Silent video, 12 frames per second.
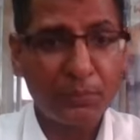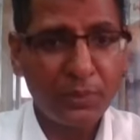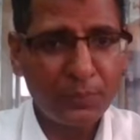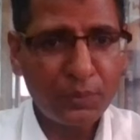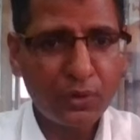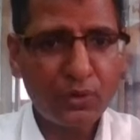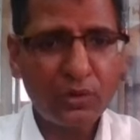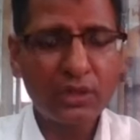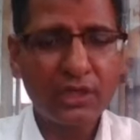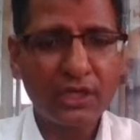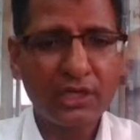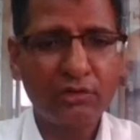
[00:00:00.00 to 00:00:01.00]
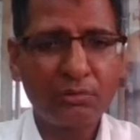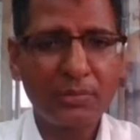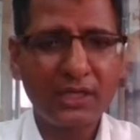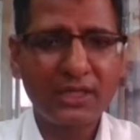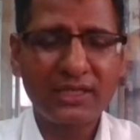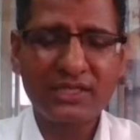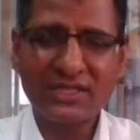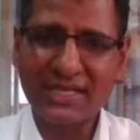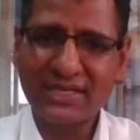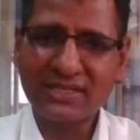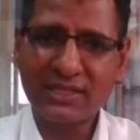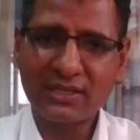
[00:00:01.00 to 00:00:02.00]
Before recruitment and
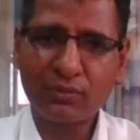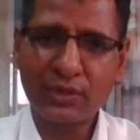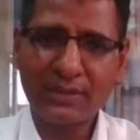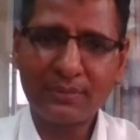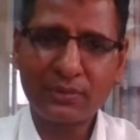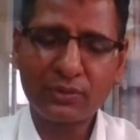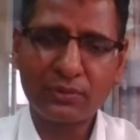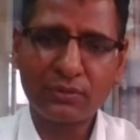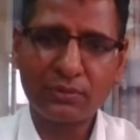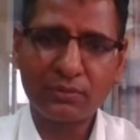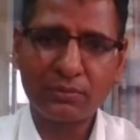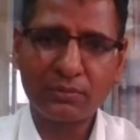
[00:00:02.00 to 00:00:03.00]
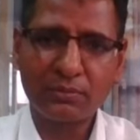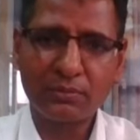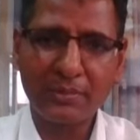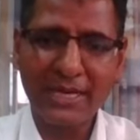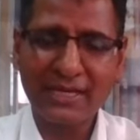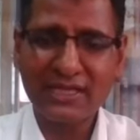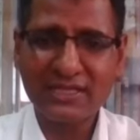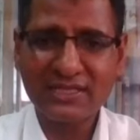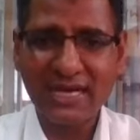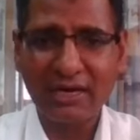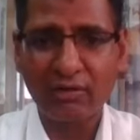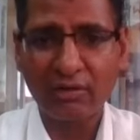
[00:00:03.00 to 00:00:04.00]
selection, we have to manage
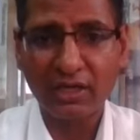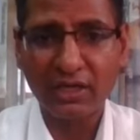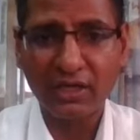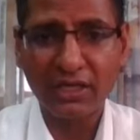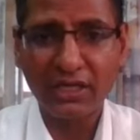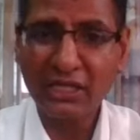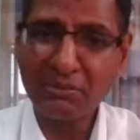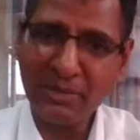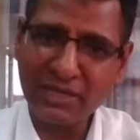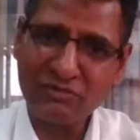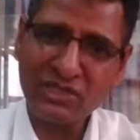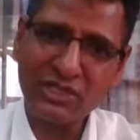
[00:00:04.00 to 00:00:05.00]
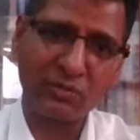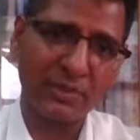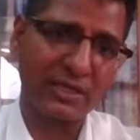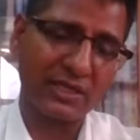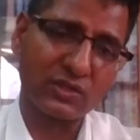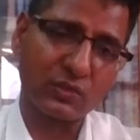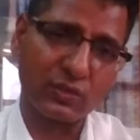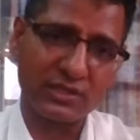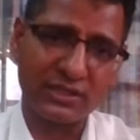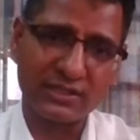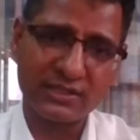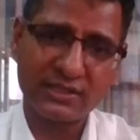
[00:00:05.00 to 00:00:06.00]
our inventory human
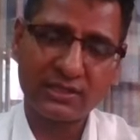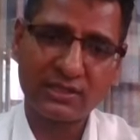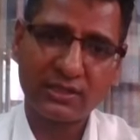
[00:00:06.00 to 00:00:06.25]
resources.